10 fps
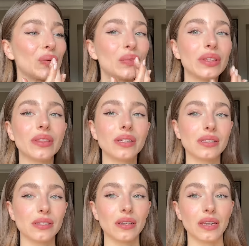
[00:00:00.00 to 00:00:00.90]
with
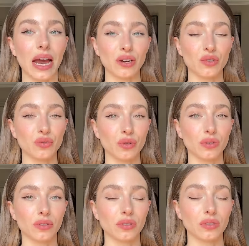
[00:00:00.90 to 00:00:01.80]
this
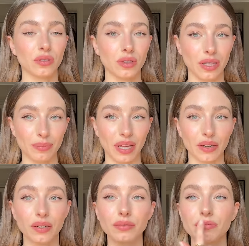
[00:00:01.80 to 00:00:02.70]
natural lip
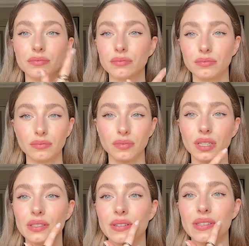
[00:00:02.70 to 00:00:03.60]
liner,
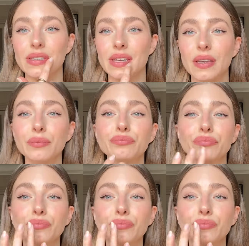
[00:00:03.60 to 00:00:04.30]
as you can see.